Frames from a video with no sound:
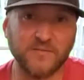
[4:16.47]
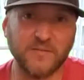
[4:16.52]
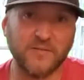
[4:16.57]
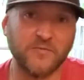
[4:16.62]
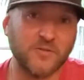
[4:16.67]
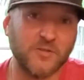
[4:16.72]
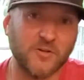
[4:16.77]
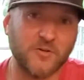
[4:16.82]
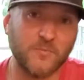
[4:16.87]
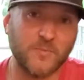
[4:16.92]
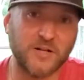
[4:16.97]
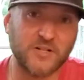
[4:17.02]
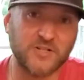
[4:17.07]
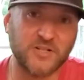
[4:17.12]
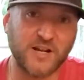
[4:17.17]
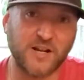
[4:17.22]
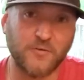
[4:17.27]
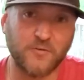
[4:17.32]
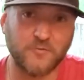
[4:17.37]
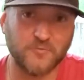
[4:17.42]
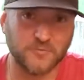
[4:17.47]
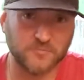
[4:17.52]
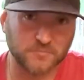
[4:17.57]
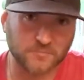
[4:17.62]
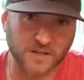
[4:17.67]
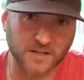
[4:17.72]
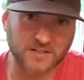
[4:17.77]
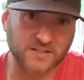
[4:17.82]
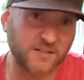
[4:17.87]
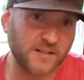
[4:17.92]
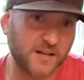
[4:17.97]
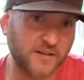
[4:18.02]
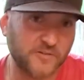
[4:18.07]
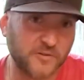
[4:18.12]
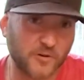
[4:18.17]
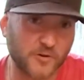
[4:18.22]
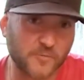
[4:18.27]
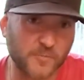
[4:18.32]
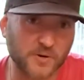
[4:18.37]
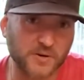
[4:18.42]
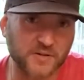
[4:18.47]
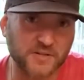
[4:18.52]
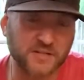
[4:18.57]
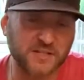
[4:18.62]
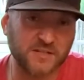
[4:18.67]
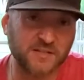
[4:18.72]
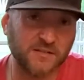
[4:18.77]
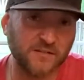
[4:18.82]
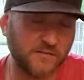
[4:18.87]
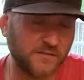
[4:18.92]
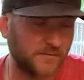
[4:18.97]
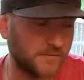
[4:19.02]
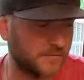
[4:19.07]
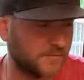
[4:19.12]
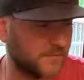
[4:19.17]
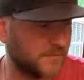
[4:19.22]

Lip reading: even though my channel has a lot of dirt bikes and